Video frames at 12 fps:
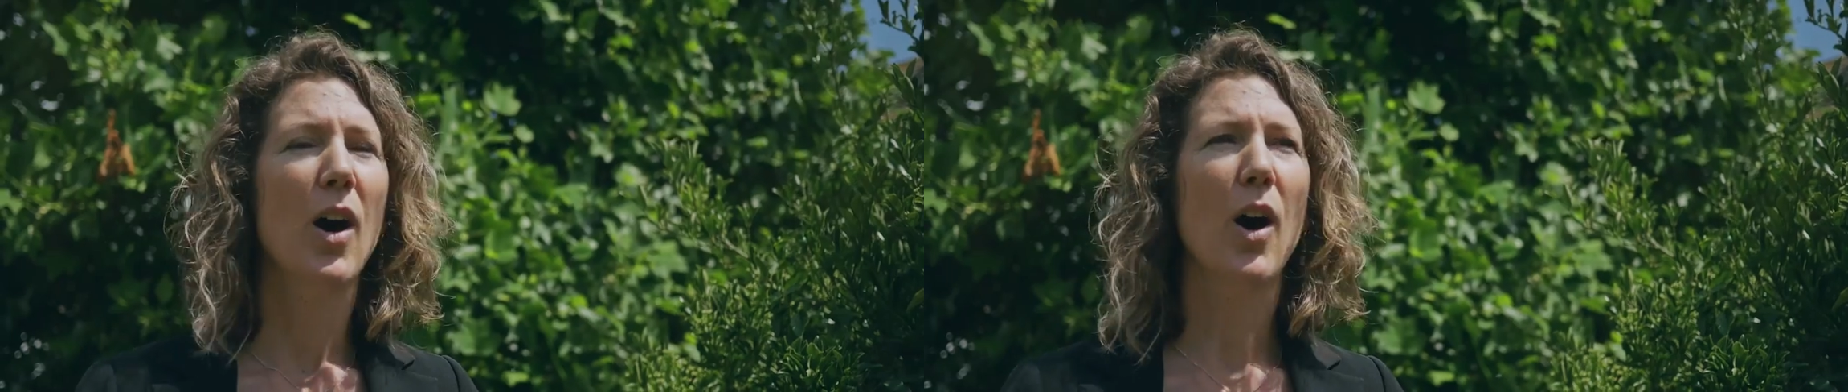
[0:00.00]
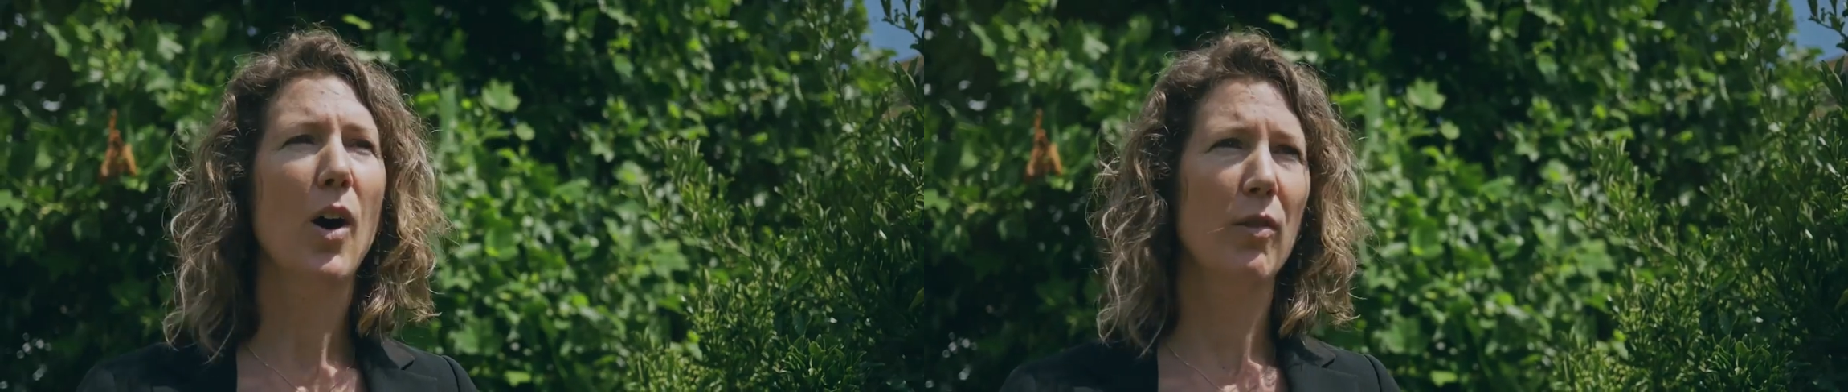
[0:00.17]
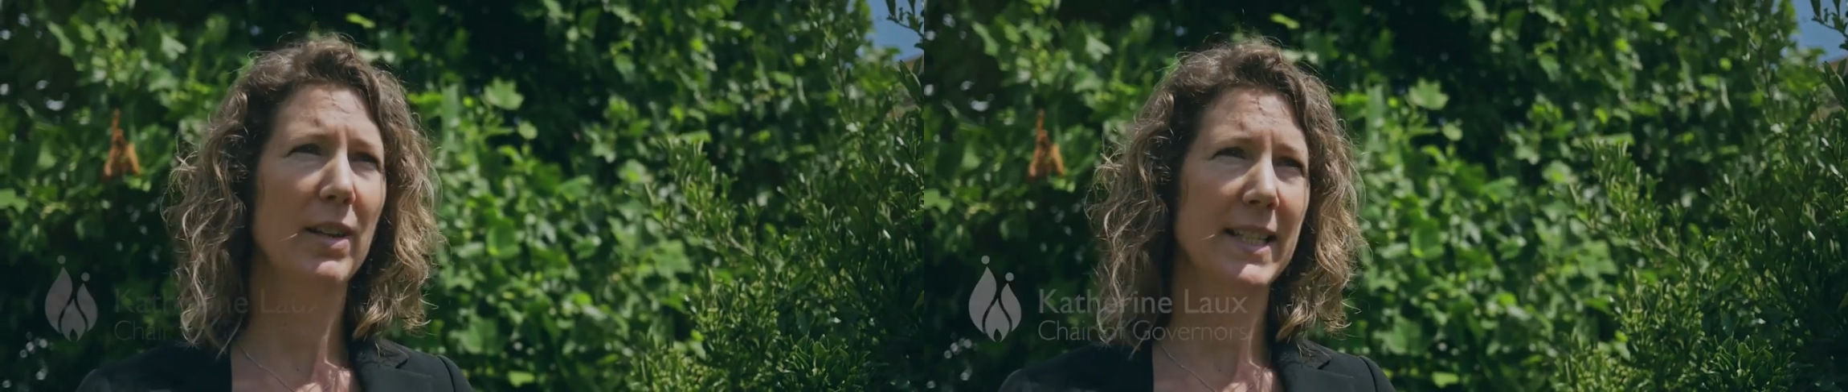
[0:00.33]

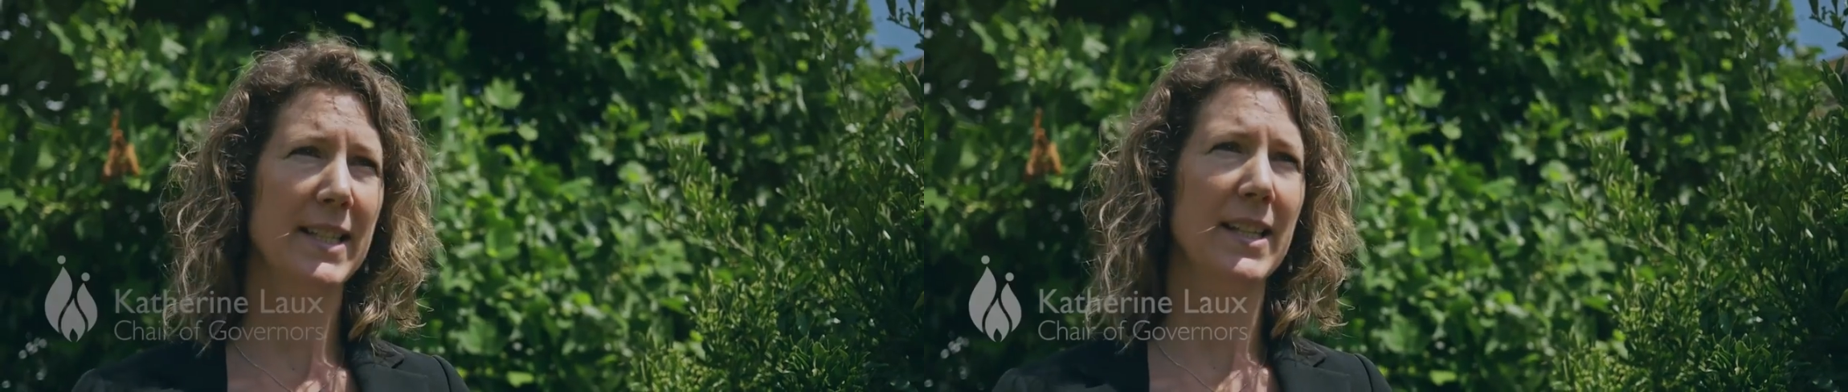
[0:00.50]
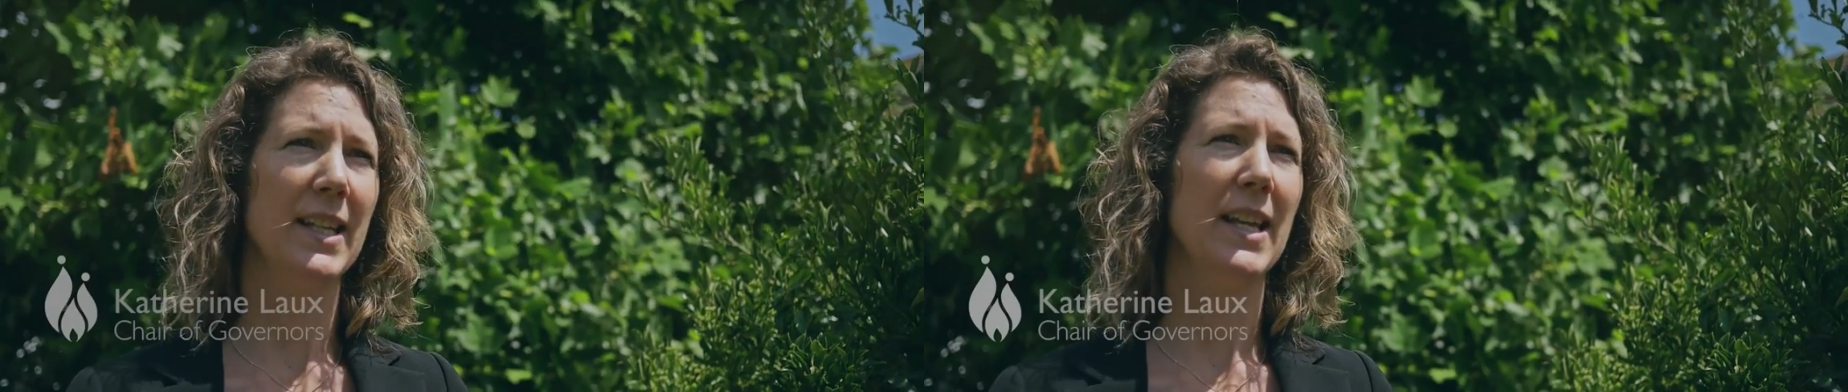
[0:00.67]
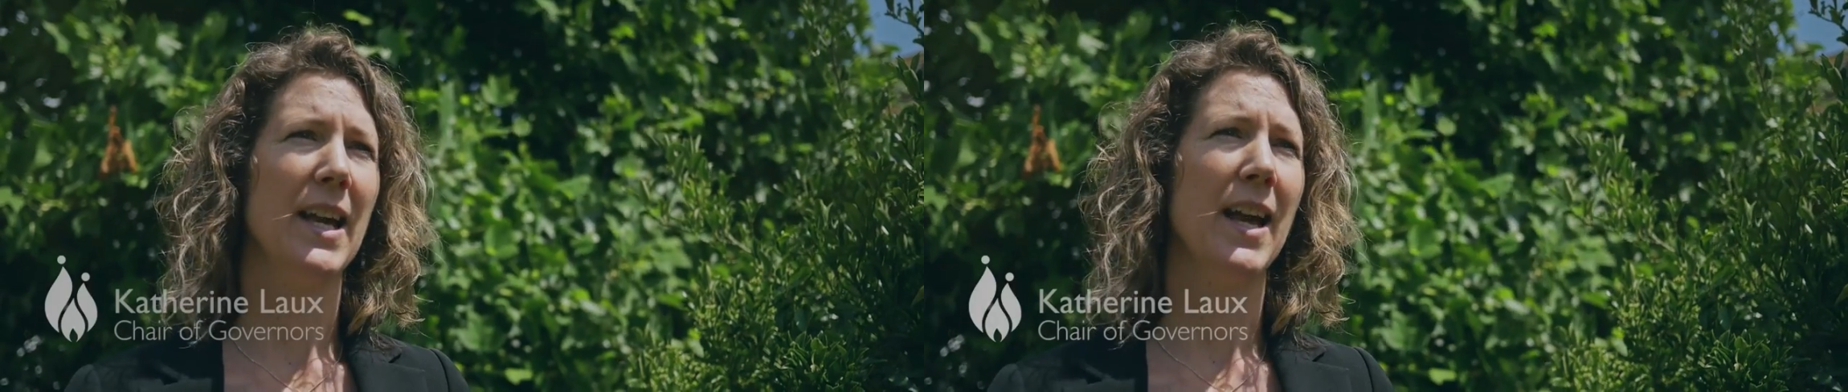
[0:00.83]
RET
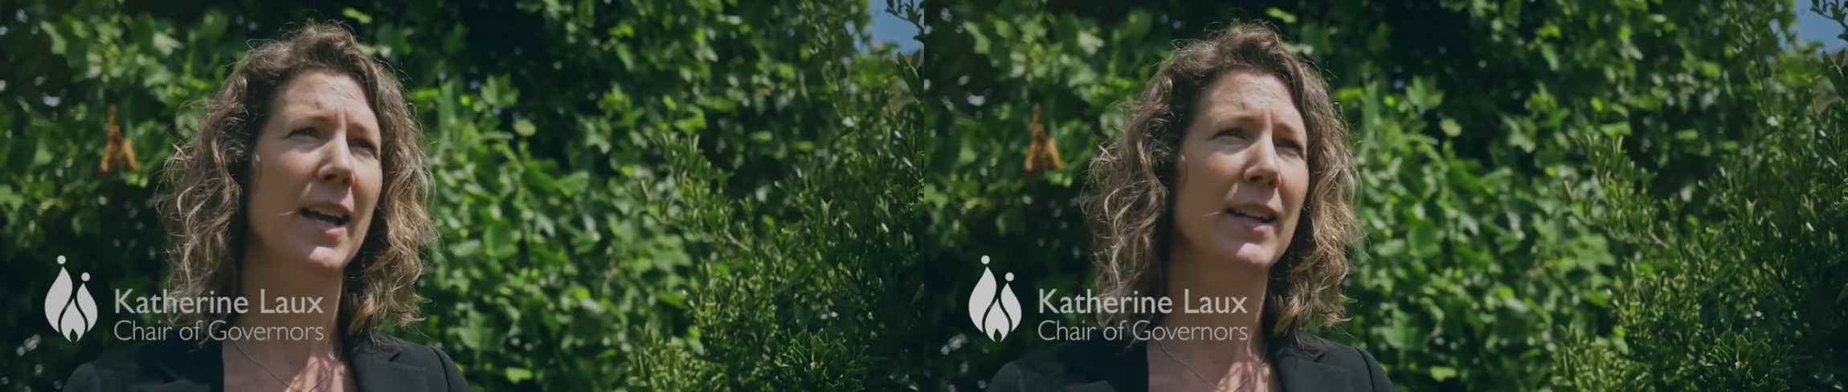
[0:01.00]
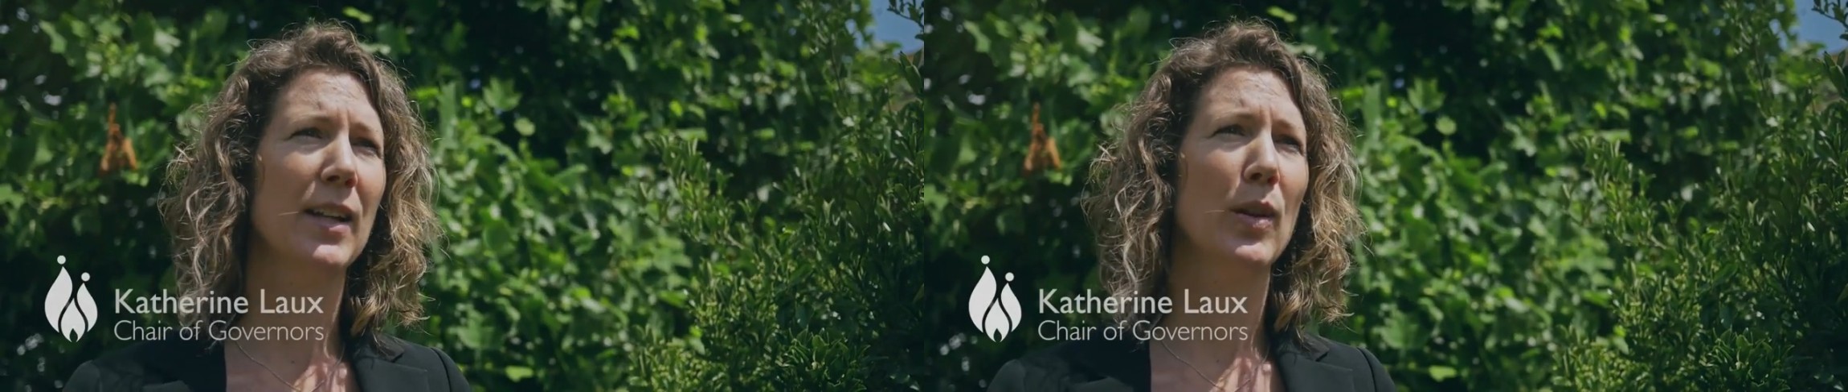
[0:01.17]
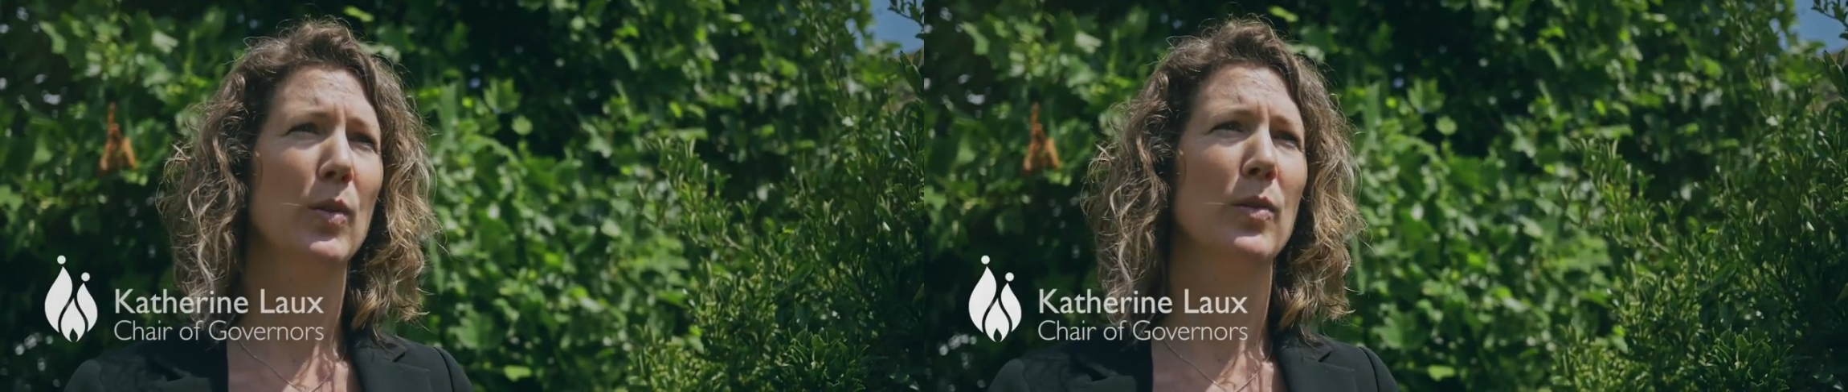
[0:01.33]
and
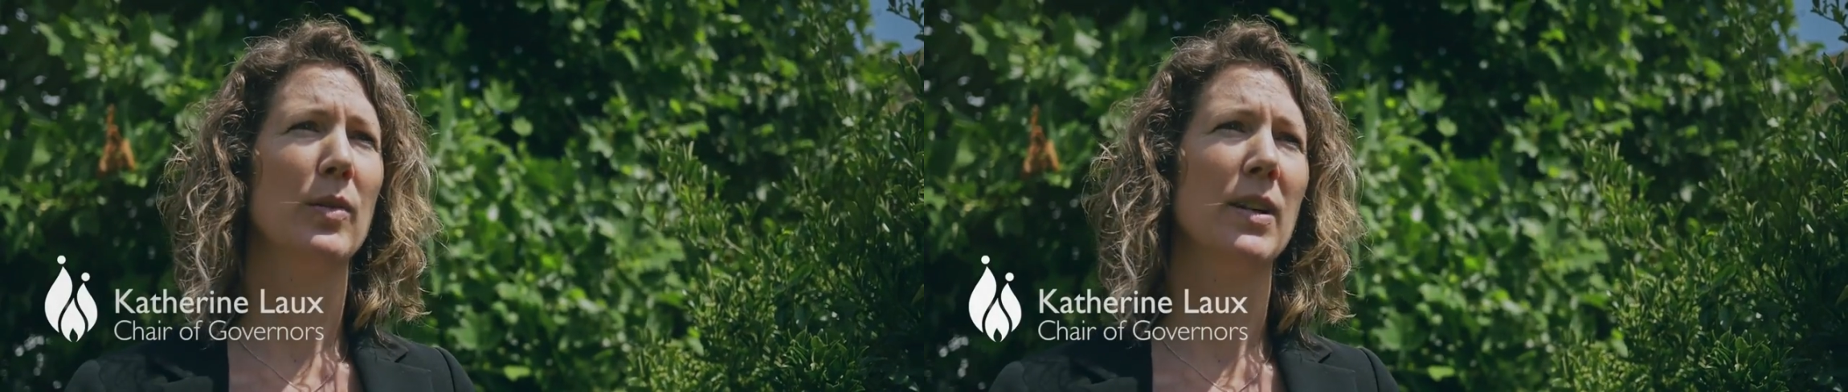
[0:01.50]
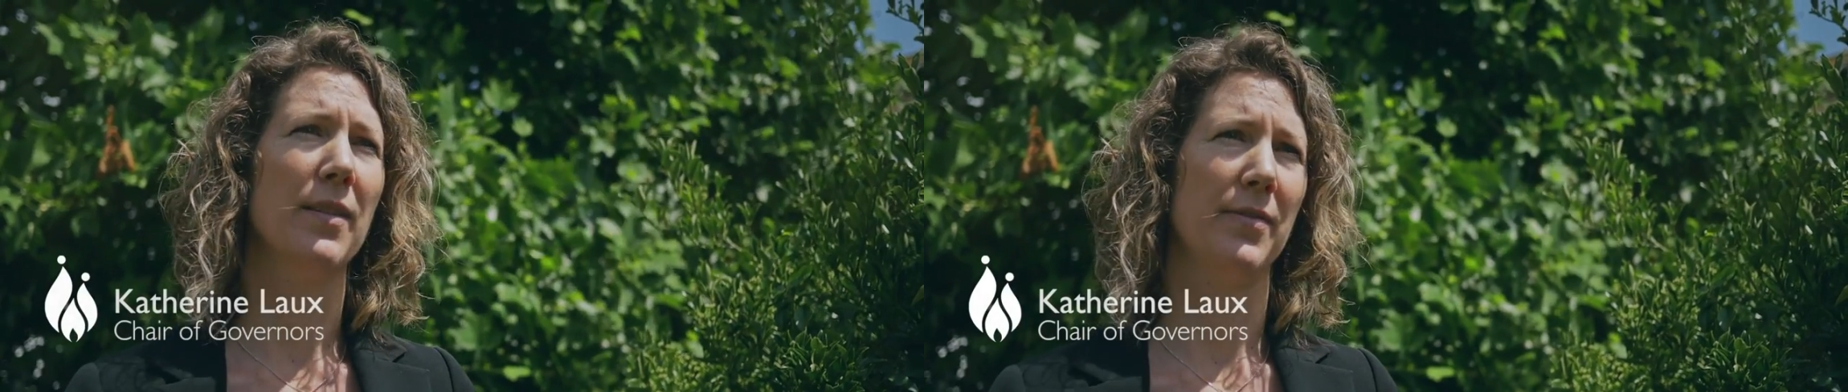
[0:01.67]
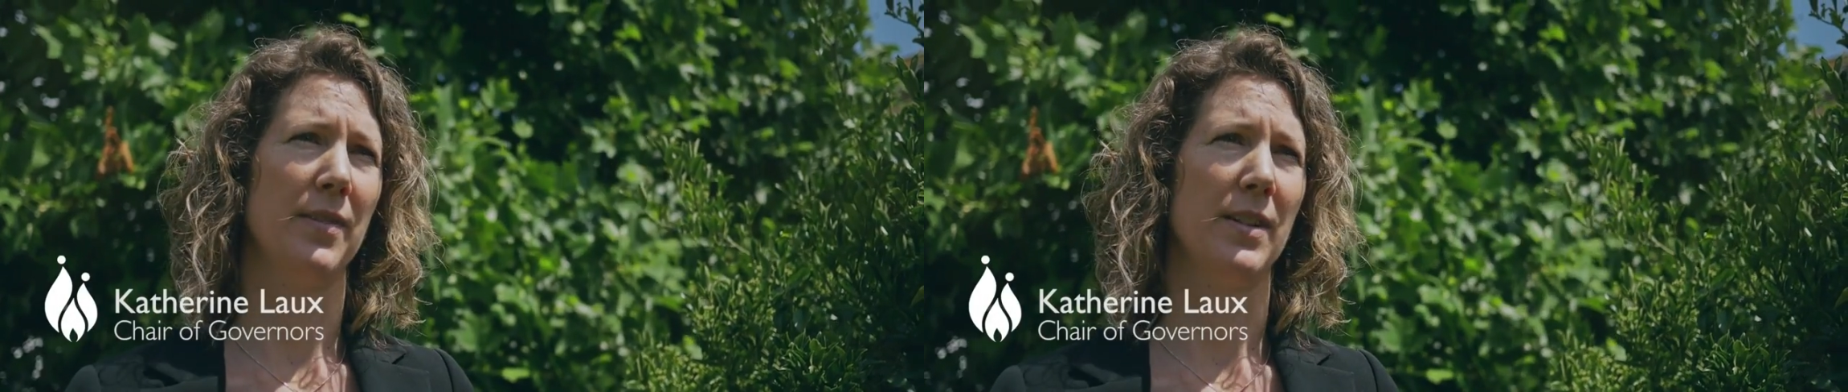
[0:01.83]
local
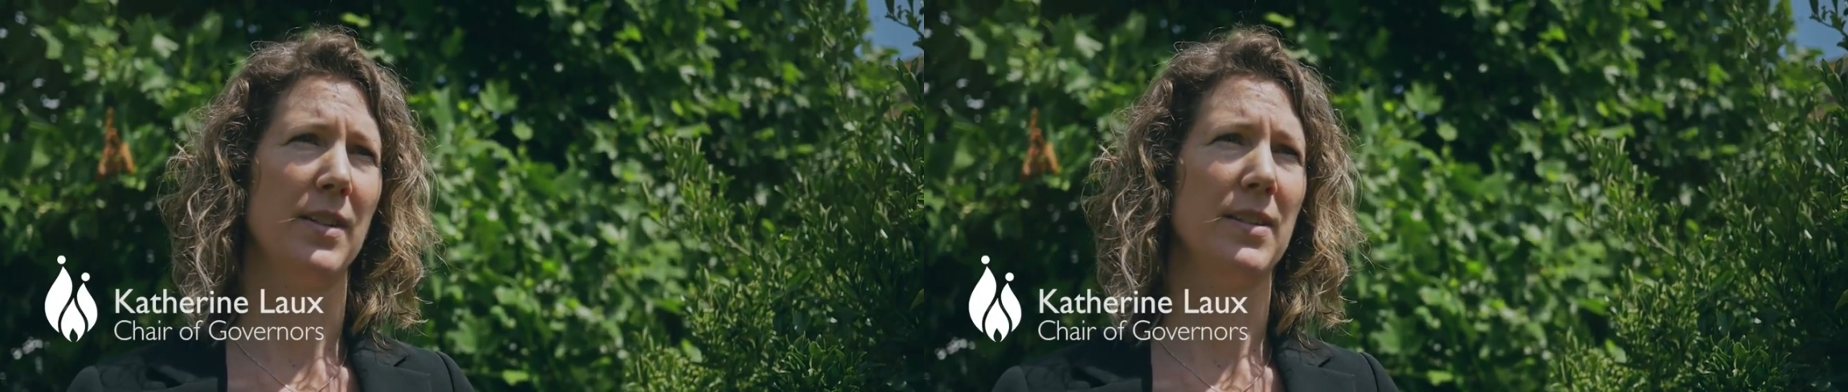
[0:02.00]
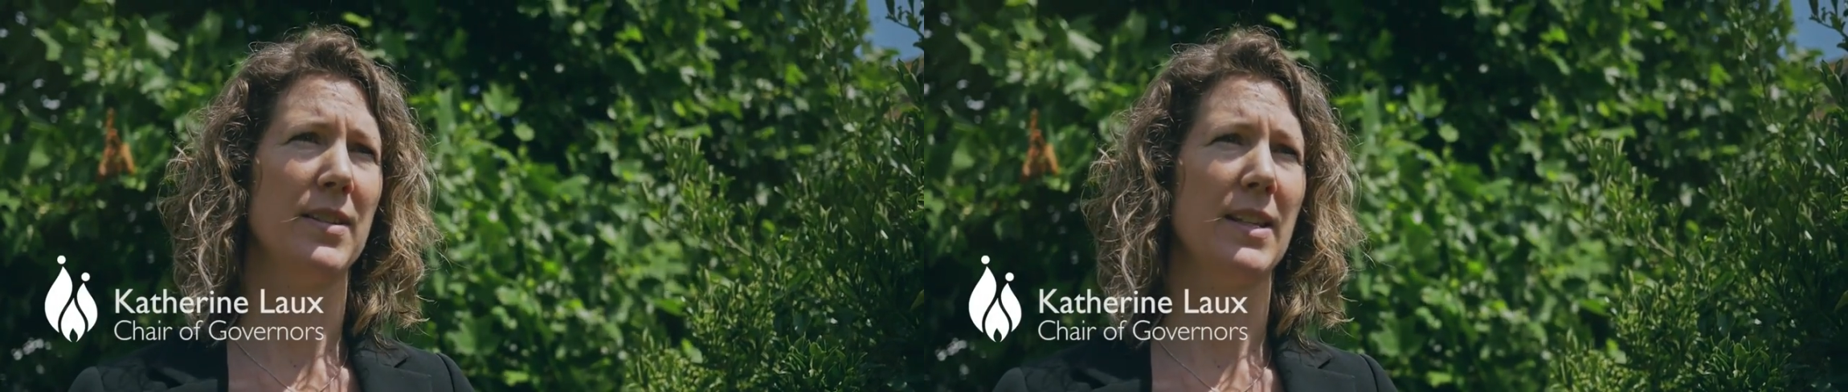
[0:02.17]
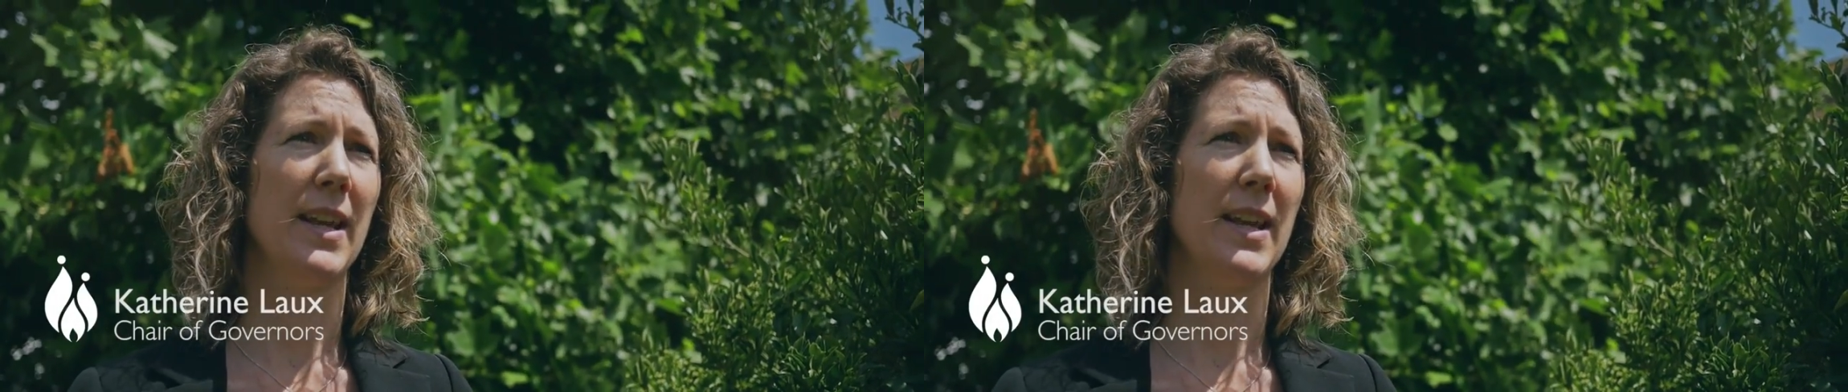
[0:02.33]
governors